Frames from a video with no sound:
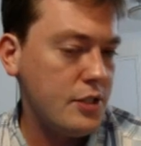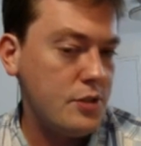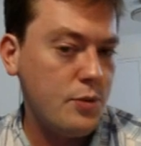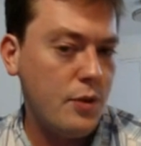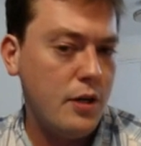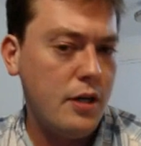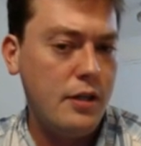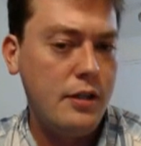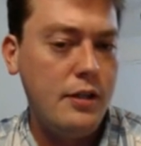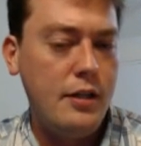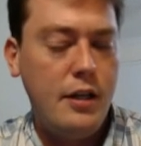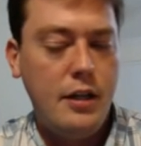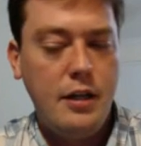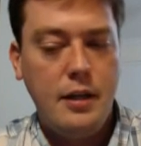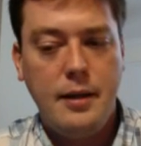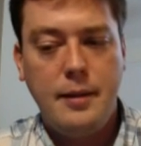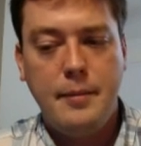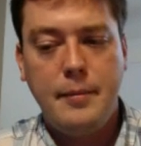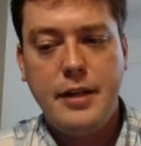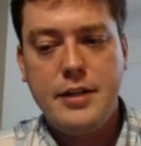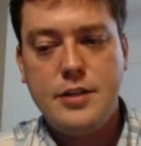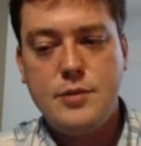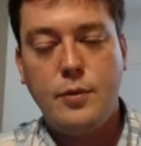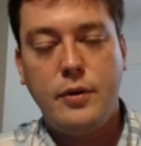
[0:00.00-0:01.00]
as well.
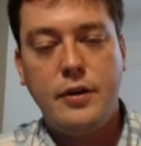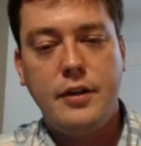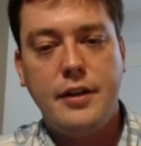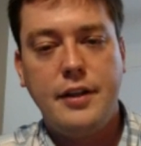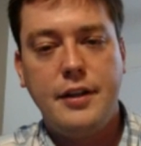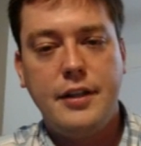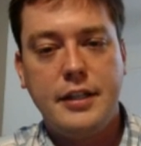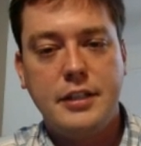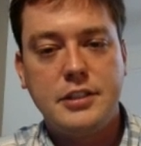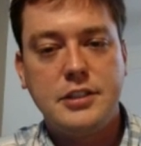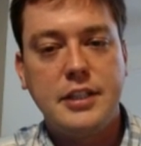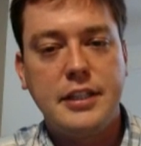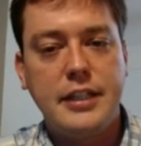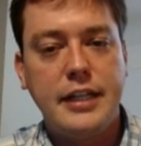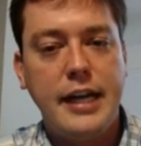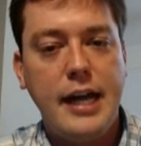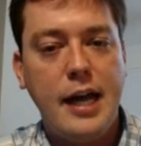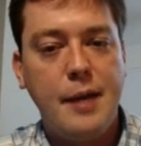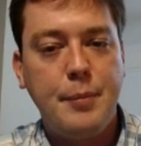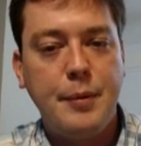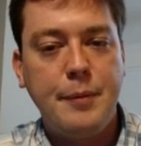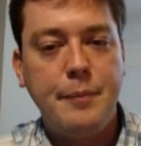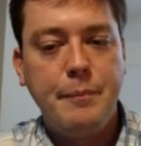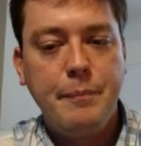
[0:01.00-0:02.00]
That's one of the things that can
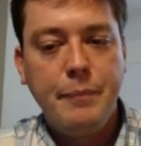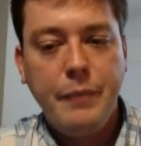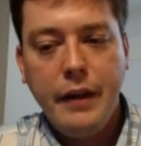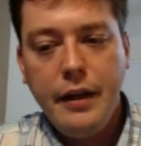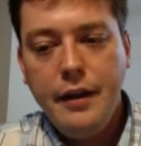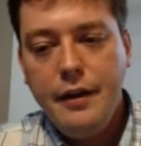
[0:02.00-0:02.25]
happen.